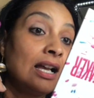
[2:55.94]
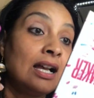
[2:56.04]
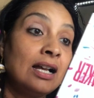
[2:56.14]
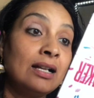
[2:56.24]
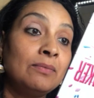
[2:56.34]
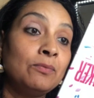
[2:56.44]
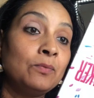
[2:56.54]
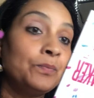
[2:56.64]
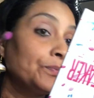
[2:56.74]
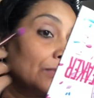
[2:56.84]
So
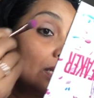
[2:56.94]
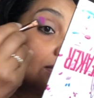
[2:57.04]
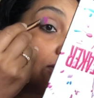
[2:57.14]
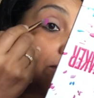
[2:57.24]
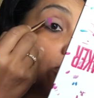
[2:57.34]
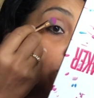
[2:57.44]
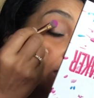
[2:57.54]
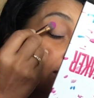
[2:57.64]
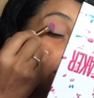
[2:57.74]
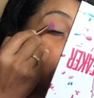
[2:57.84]
I'm
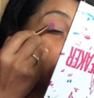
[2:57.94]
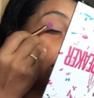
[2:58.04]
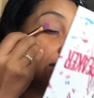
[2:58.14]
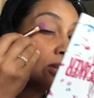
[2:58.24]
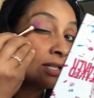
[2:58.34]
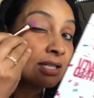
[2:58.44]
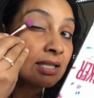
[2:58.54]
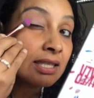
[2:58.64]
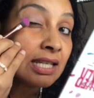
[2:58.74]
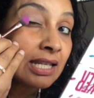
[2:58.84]
going to go in on
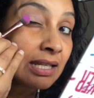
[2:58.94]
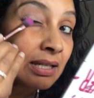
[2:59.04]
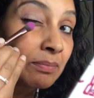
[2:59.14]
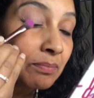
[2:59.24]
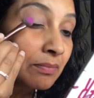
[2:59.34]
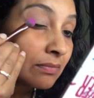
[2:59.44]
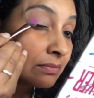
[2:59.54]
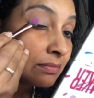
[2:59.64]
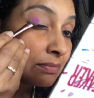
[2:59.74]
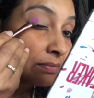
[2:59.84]
the
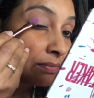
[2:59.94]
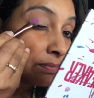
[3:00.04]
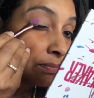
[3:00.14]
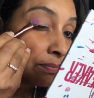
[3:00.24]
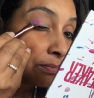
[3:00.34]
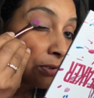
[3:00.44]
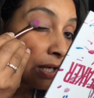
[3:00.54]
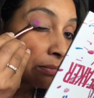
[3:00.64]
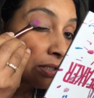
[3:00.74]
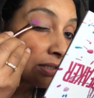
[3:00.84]
primer